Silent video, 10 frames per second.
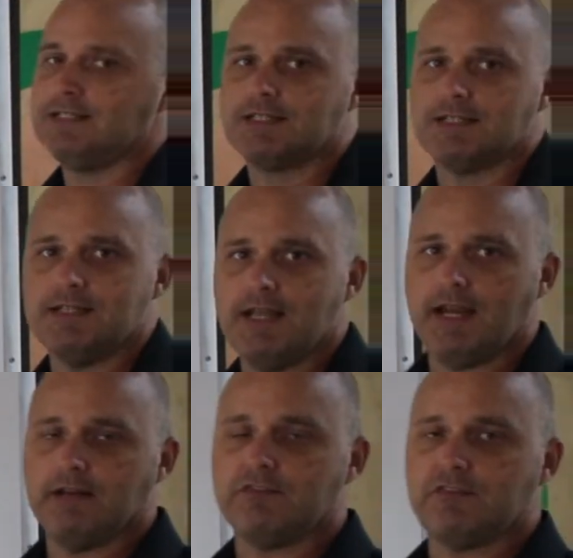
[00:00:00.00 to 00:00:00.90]
to the
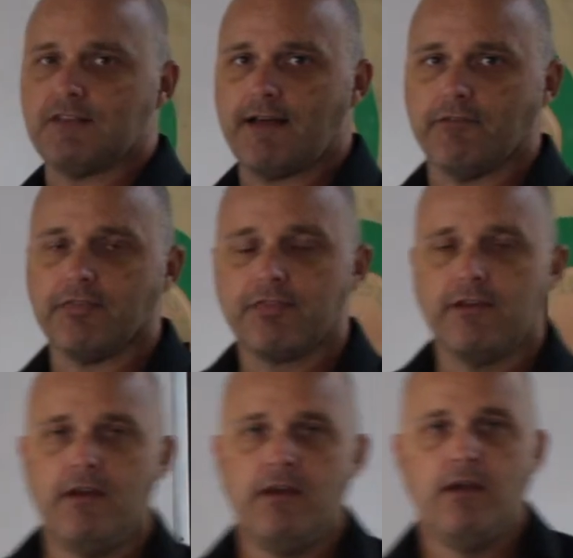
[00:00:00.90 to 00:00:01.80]
negative 7th.
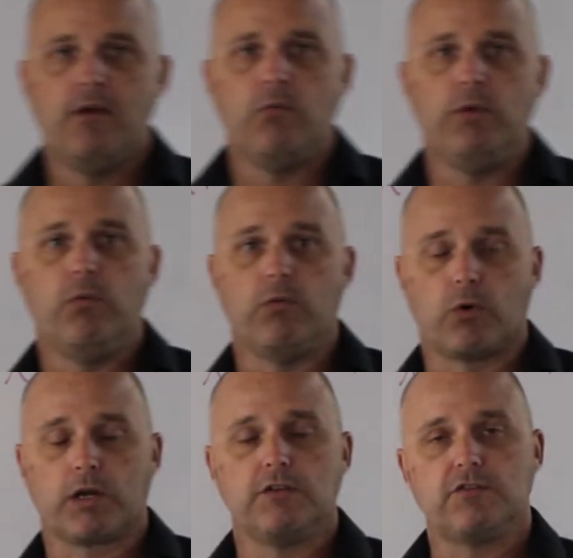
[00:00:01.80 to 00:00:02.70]

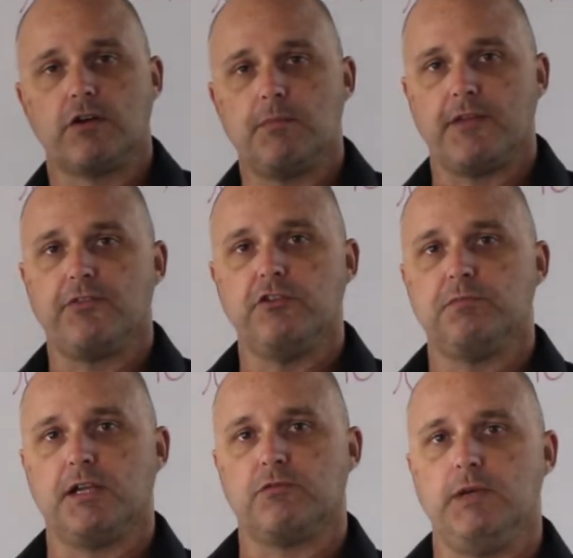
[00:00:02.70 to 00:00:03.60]
We're concerned about those
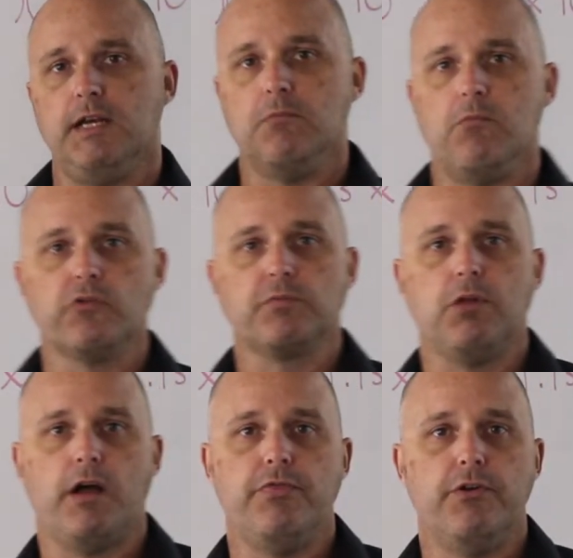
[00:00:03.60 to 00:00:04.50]
because we need to
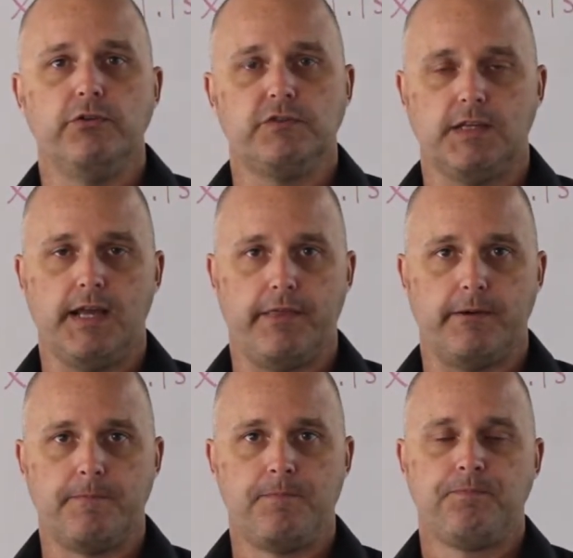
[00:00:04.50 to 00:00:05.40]
multiply those together.
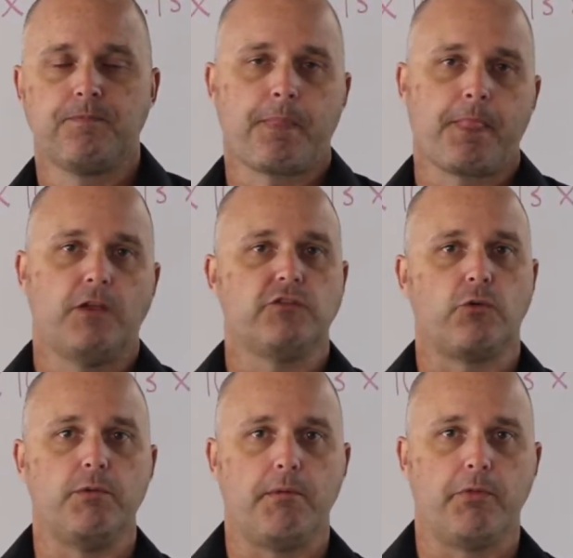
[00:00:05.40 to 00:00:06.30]
So
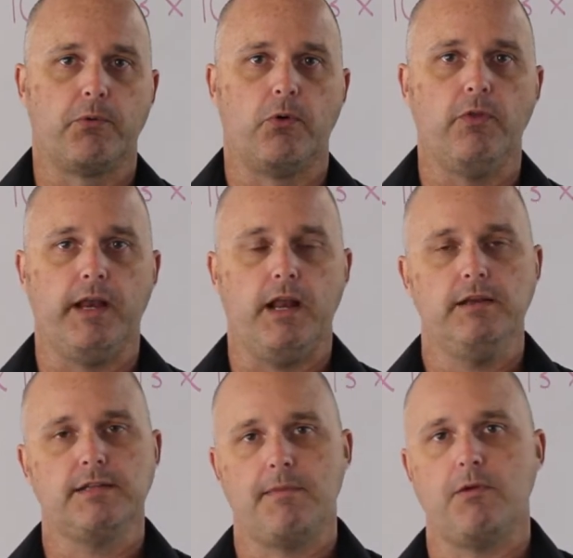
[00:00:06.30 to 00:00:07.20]
remember the rule that
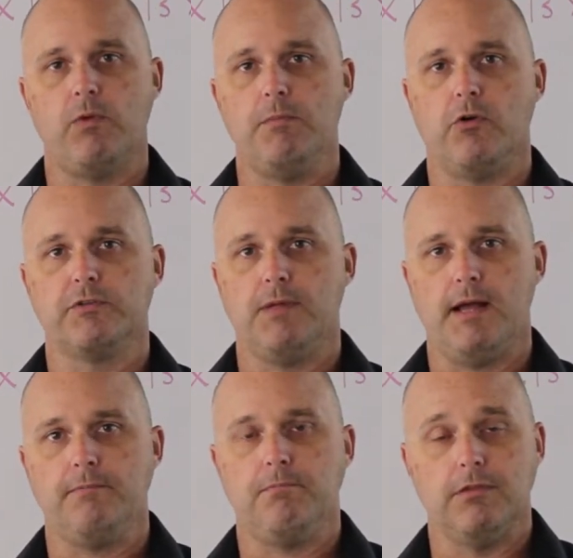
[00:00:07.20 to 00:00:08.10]
anytime that we
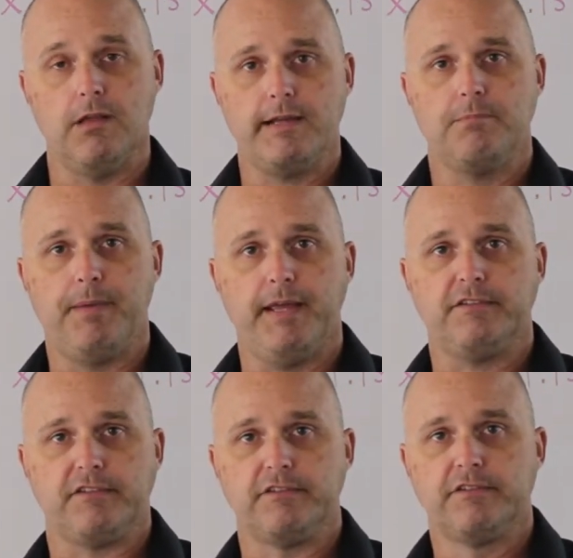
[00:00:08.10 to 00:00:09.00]
multiply like
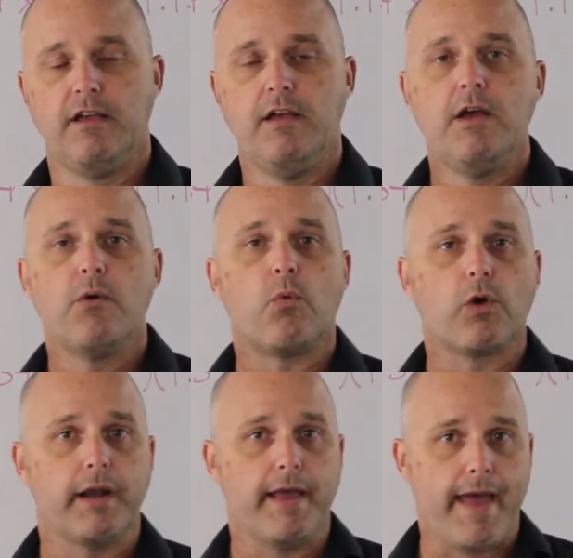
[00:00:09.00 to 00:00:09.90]
bases, we're
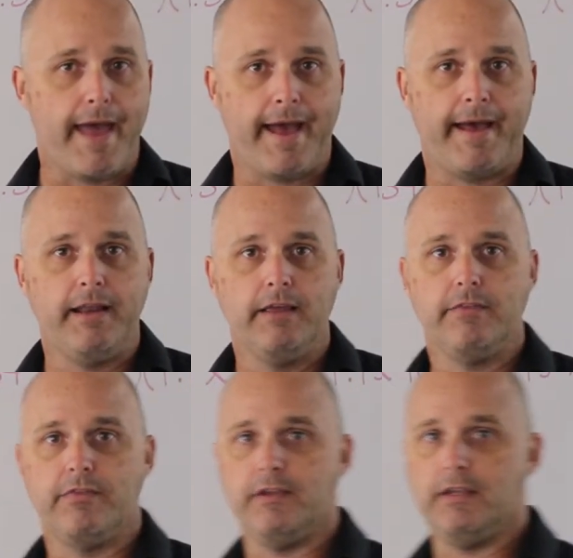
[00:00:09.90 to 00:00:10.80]
going to add
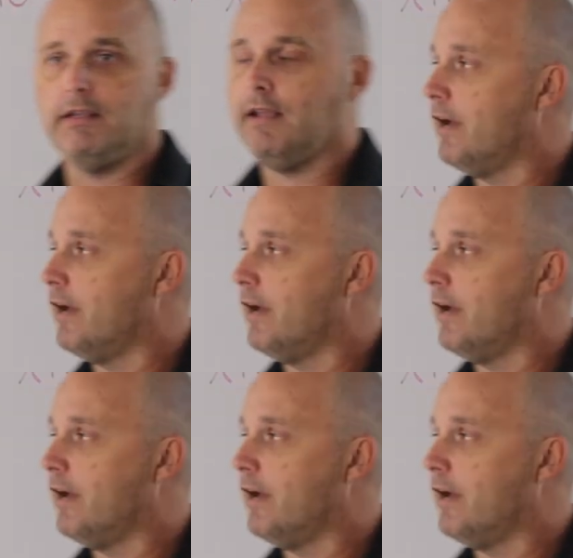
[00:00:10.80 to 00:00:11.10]
the